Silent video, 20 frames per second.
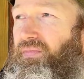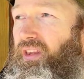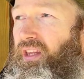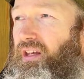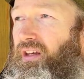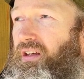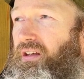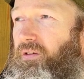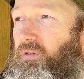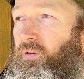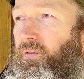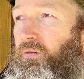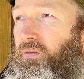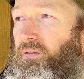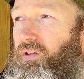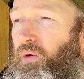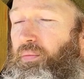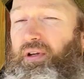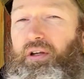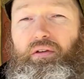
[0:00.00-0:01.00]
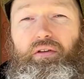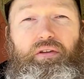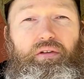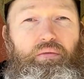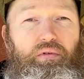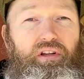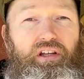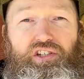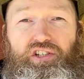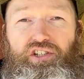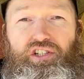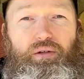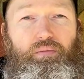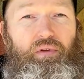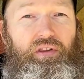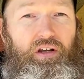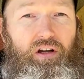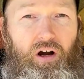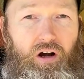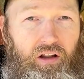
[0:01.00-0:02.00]
It could be the relationship
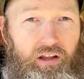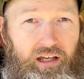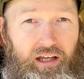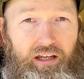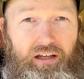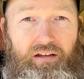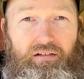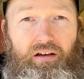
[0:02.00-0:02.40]
with a colleague